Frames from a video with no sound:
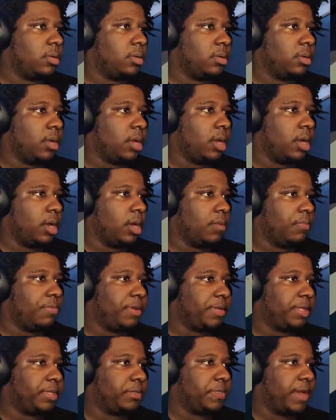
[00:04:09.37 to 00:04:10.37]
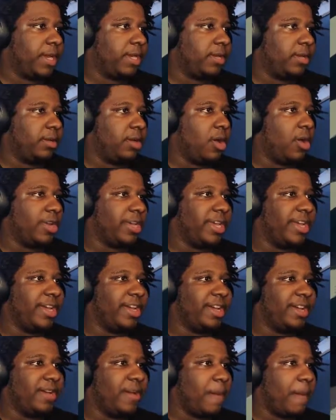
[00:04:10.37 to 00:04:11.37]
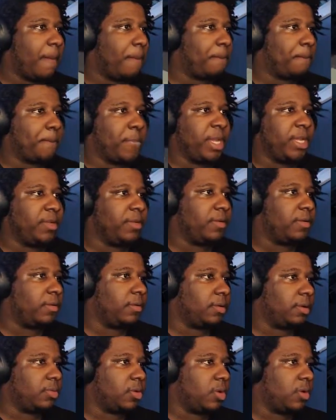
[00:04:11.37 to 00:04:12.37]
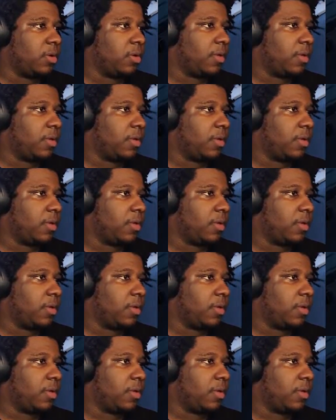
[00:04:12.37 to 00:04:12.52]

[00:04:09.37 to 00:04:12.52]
Uh-huh. Pick this bat up. Oh, yeah. Bink. Come on.